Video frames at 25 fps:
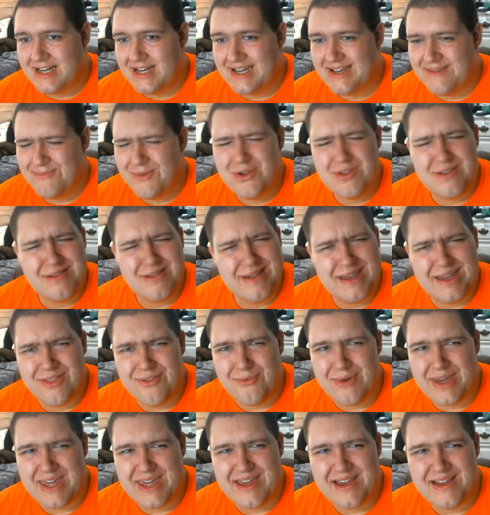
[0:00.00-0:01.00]
mostly on
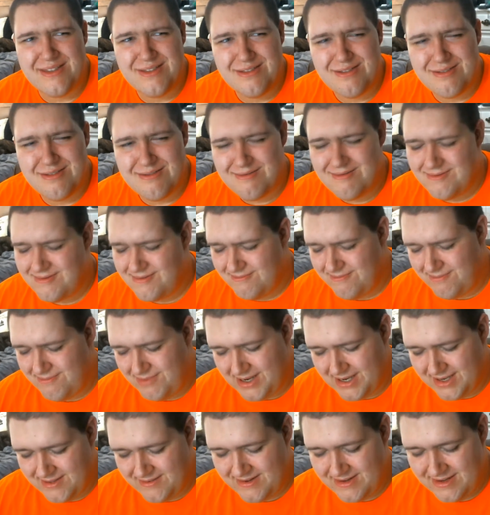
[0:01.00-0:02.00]
the weekends,
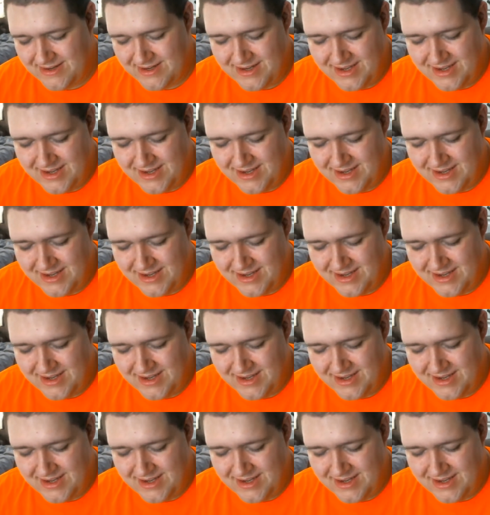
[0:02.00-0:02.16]
but